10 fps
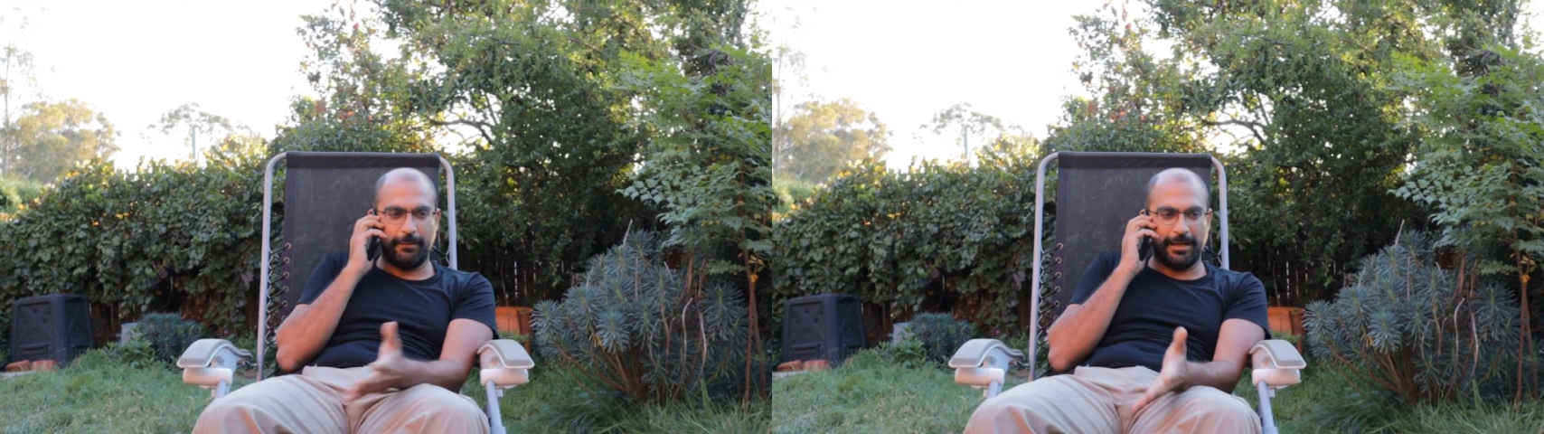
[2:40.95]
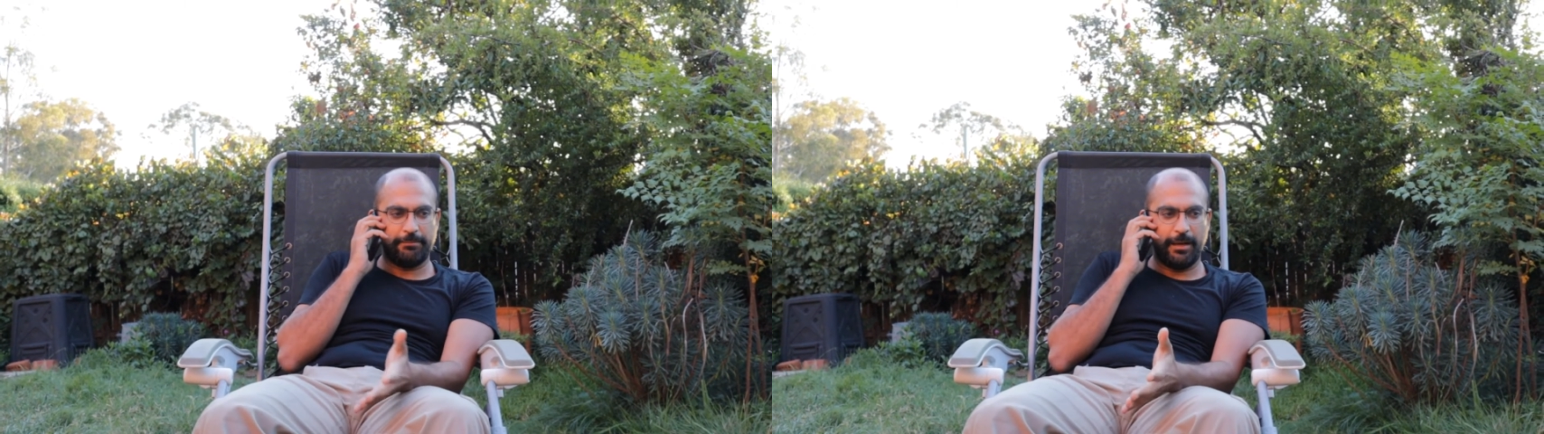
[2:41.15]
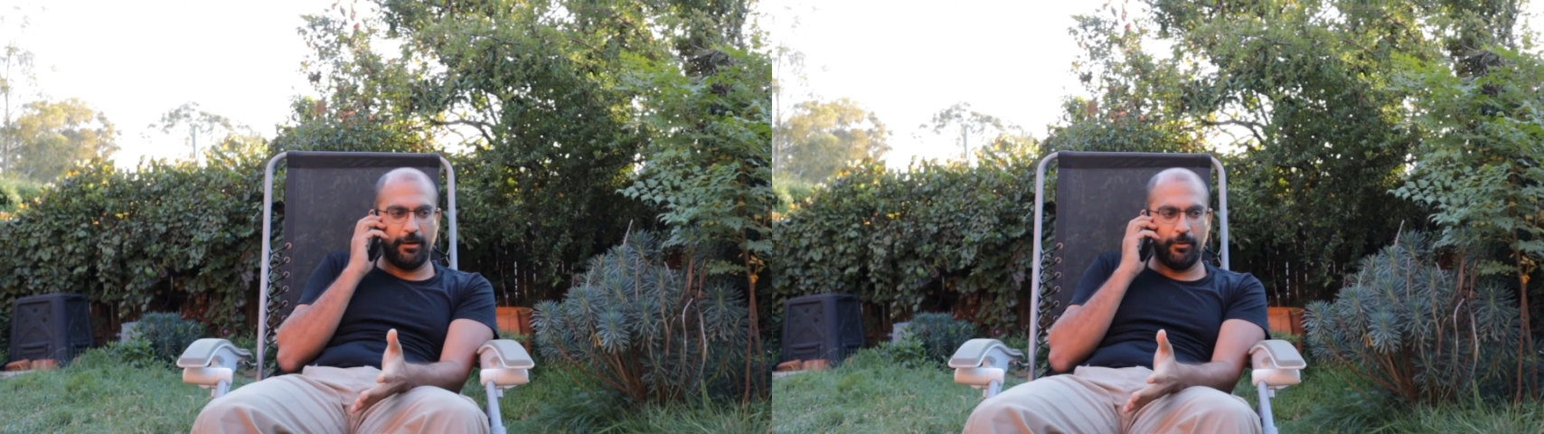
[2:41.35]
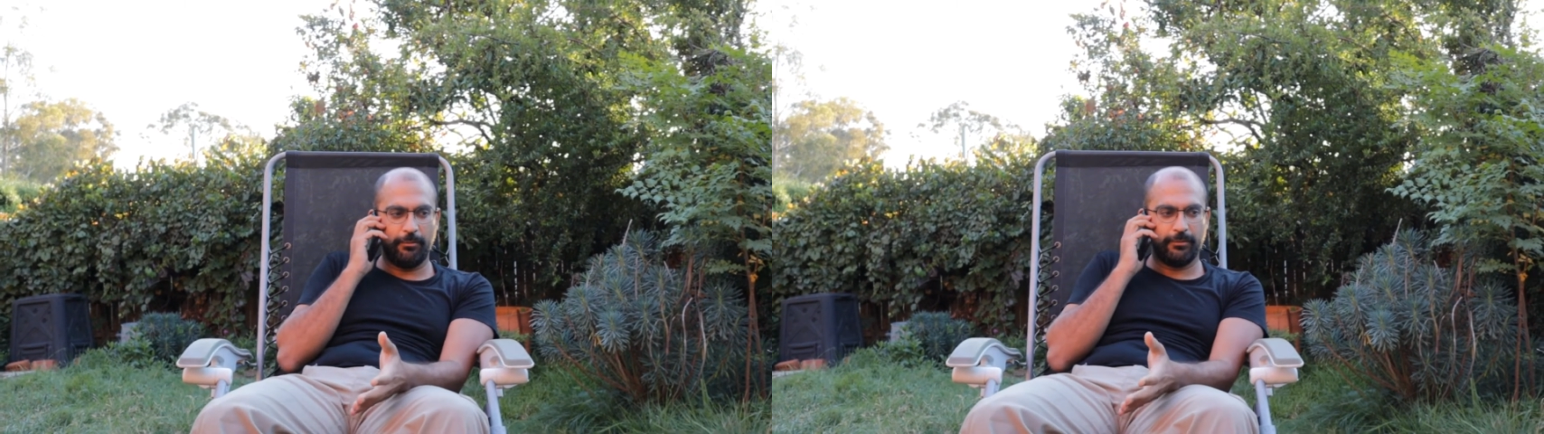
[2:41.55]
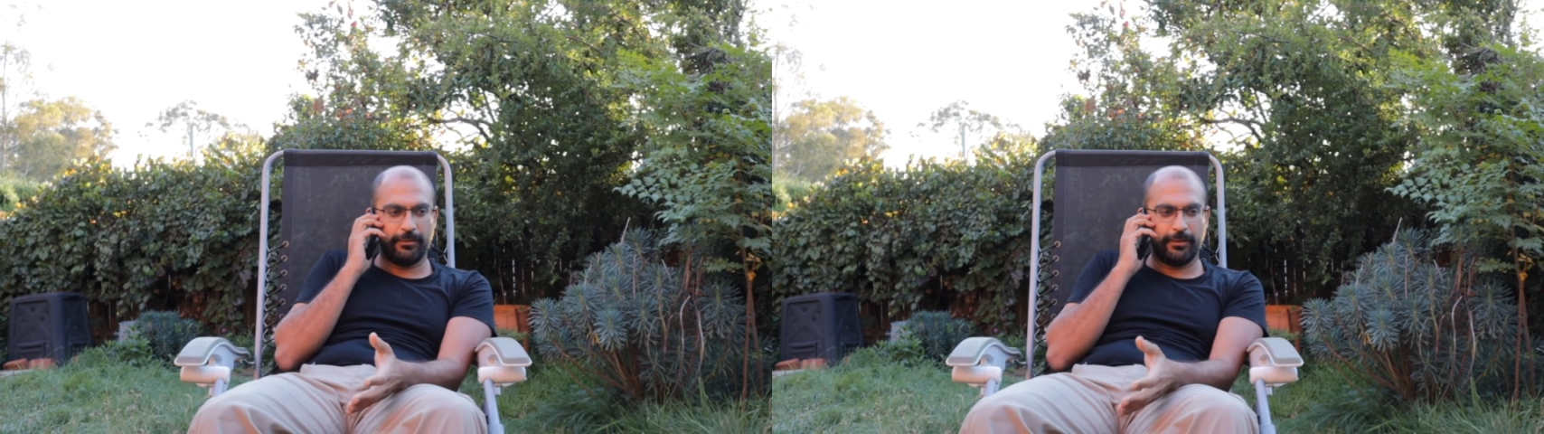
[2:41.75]
must be
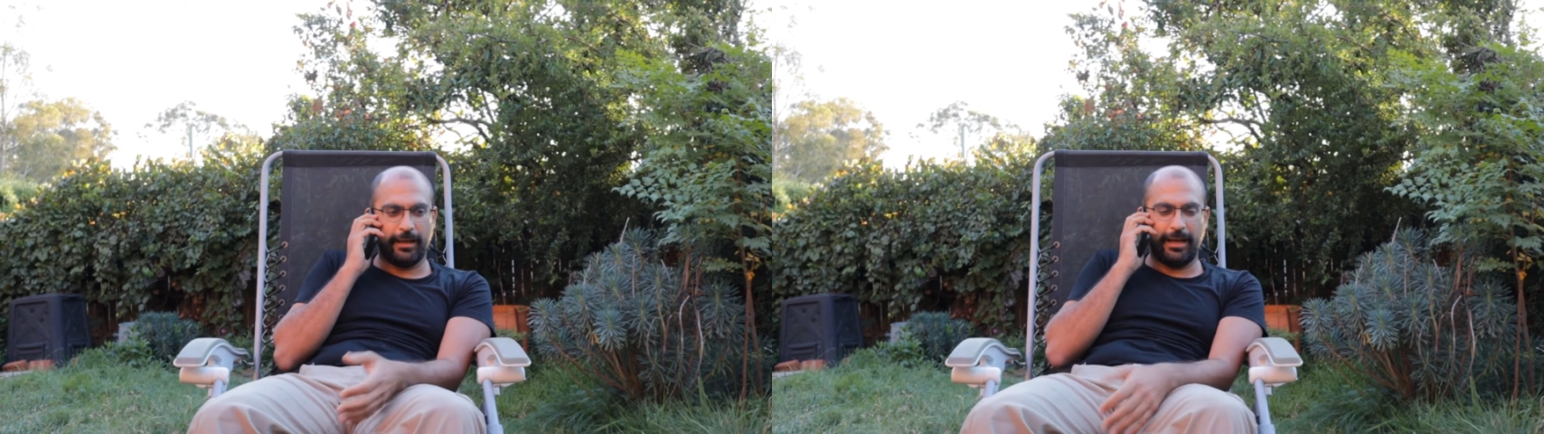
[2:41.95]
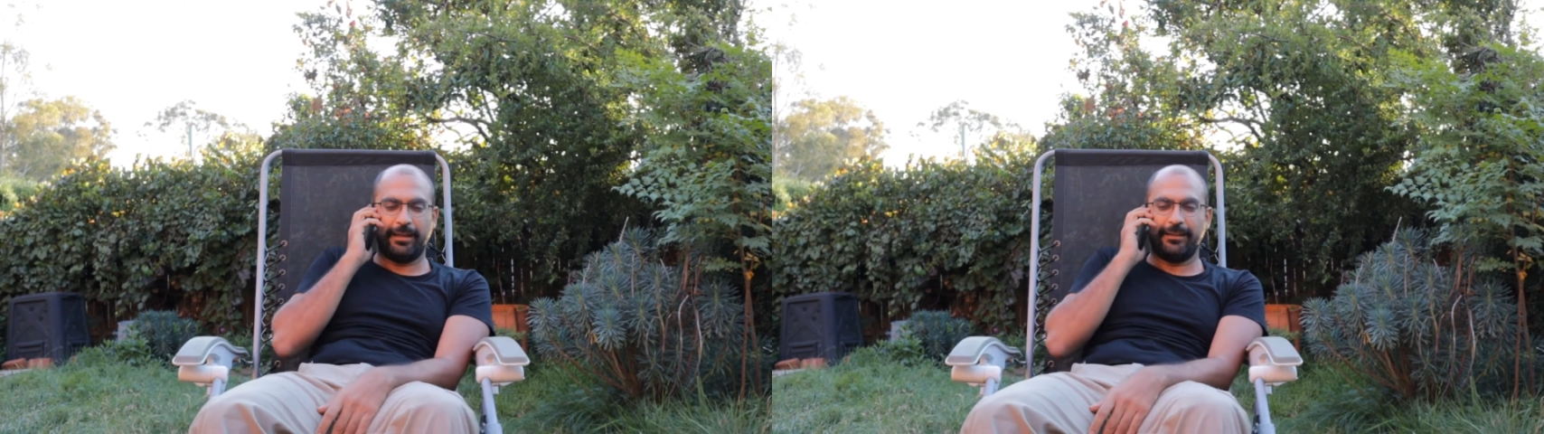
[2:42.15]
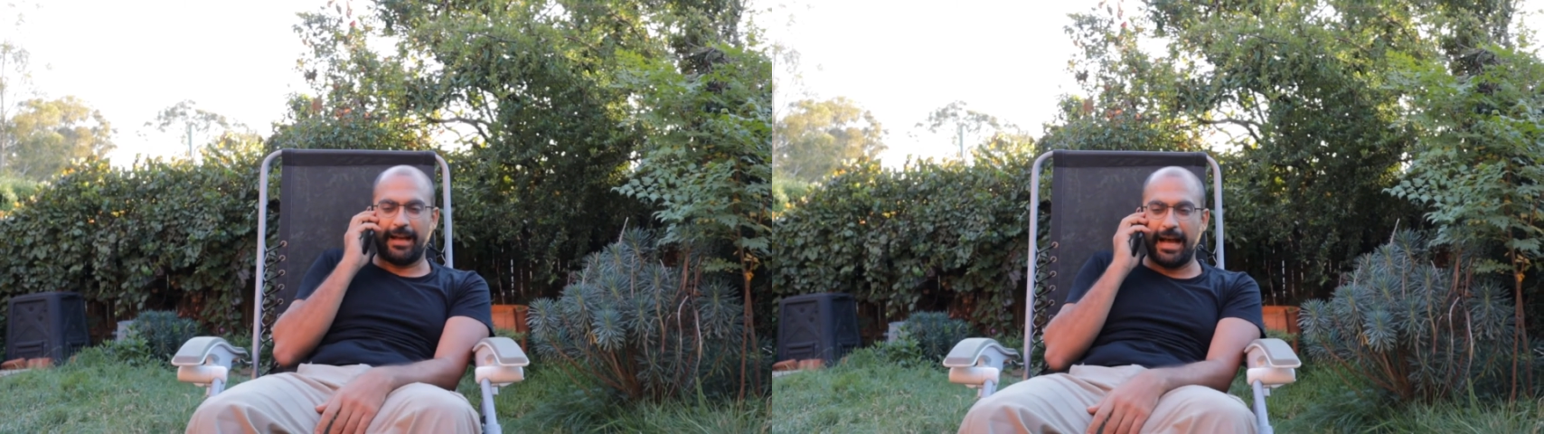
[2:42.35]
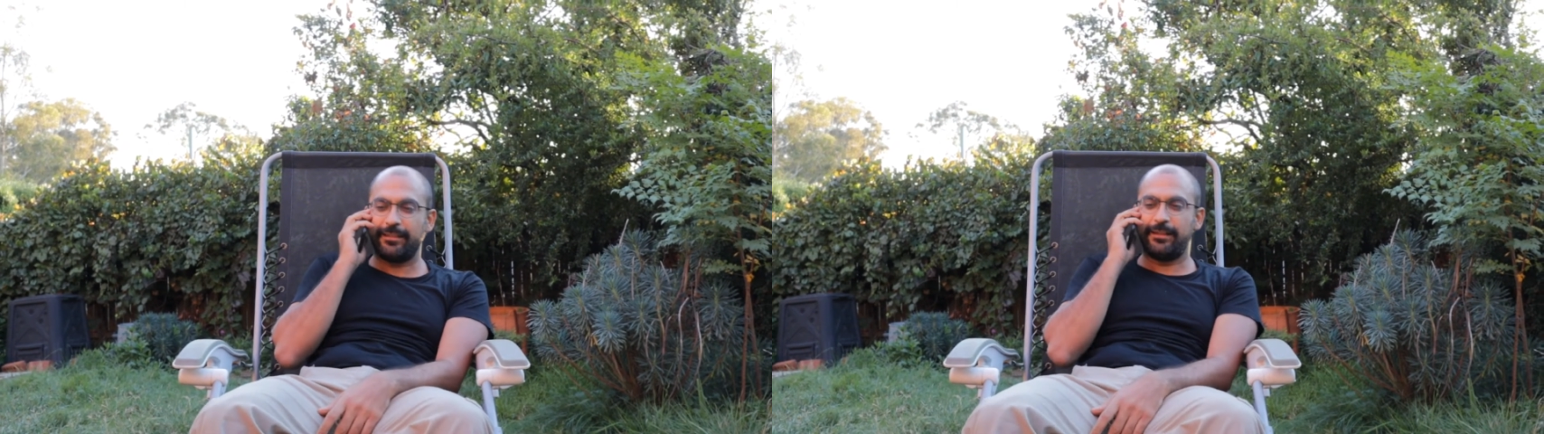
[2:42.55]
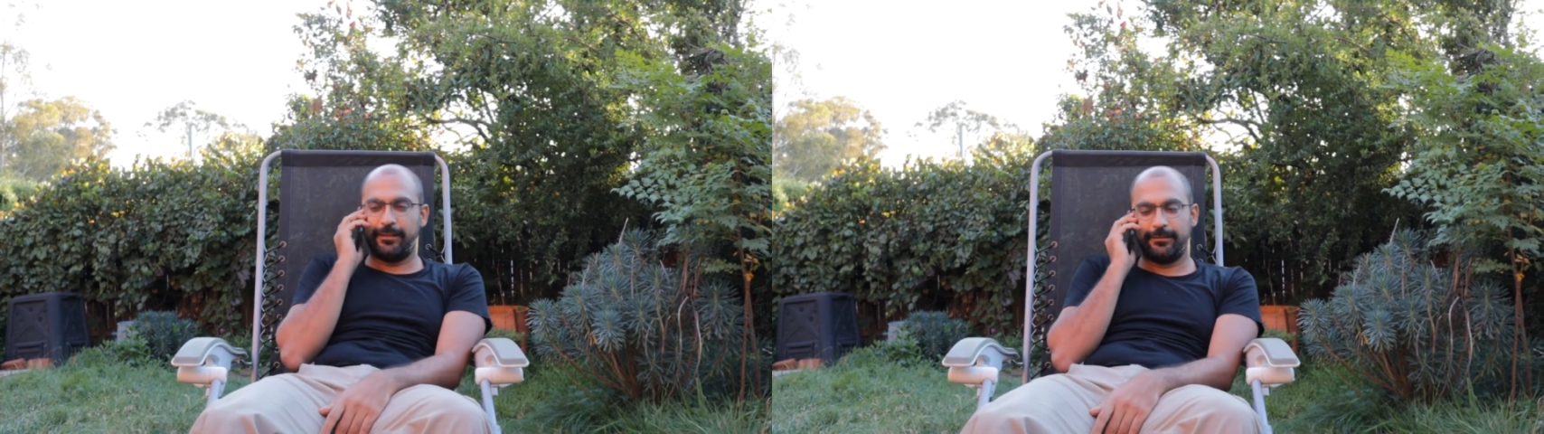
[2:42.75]
home. Hey,
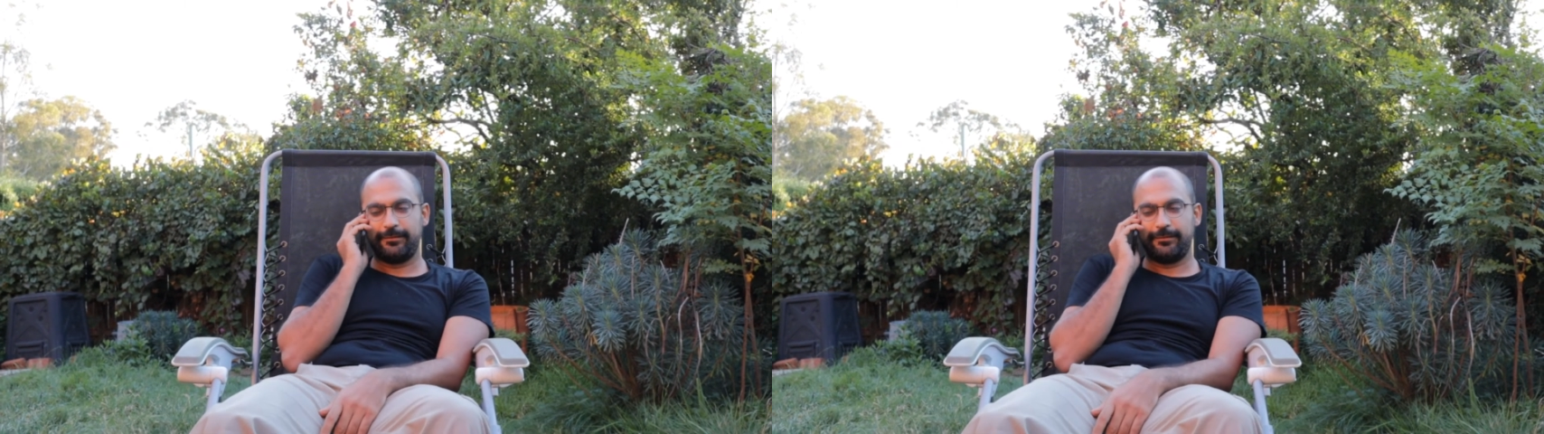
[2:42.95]
Andy.